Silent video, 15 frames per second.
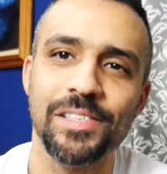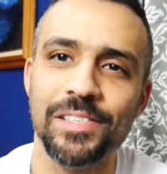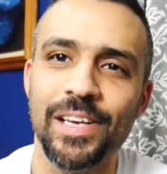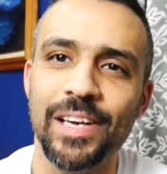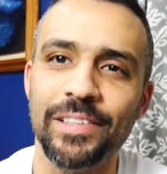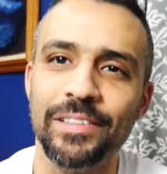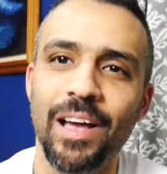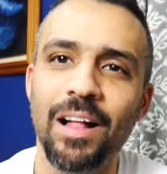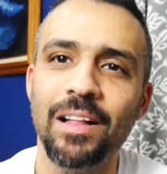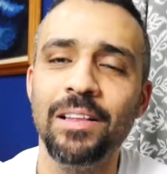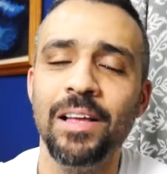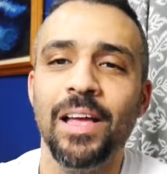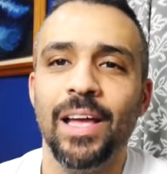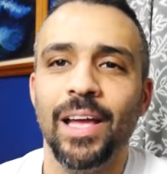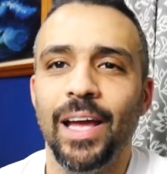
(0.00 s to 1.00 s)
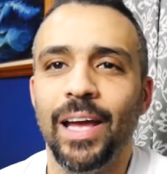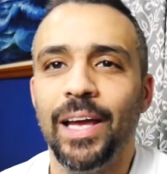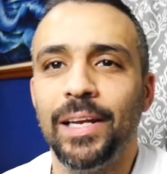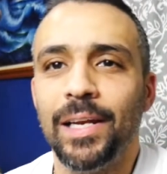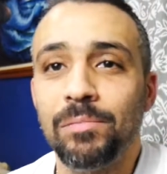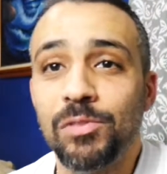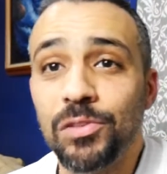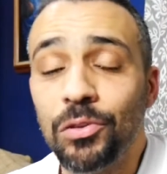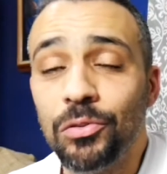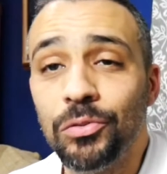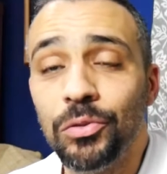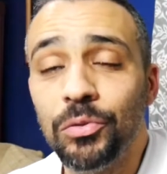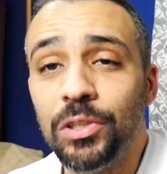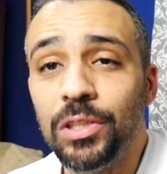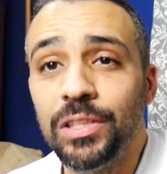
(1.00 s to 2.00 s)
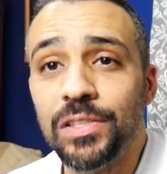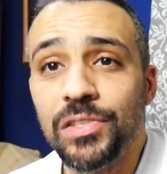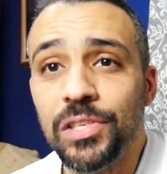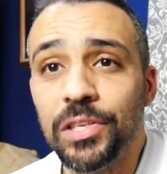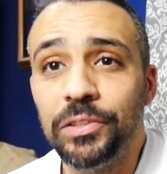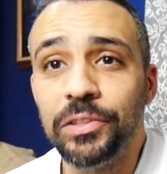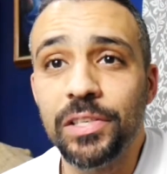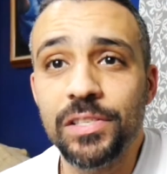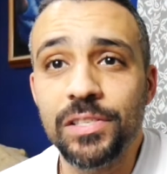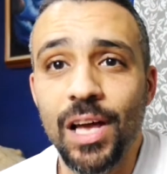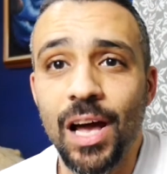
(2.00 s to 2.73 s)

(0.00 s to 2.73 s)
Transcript: is Adele, and I'm still doing the series